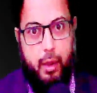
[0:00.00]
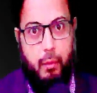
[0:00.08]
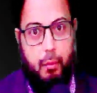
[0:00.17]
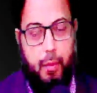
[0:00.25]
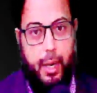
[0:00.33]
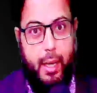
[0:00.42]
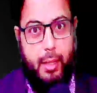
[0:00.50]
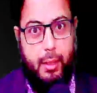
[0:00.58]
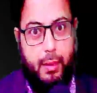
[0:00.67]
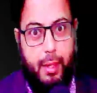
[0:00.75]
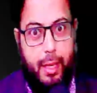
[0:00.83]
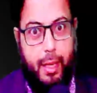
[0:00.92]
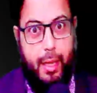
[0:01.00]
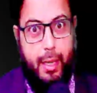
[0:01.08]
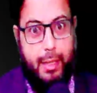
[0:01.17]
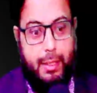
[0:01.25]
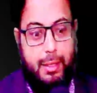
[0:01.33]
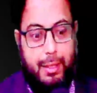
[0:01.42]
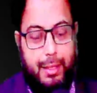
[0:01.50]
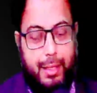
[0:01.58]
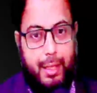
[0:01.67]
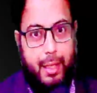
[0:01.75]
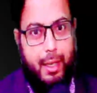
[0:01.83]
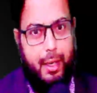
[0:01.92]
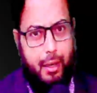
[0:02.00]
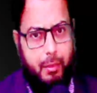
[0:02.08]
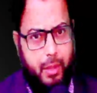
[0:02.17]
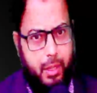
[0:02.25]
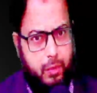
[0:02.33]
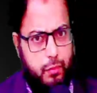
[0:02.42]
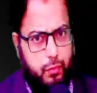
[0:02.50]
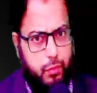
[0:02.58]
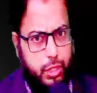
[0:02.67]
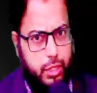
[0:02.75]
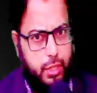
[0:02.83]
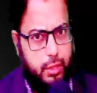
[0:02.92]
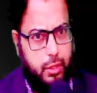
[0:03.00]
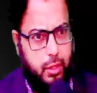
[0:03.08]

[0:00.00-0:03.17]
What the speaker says: but he doesn't see that coming into fruition.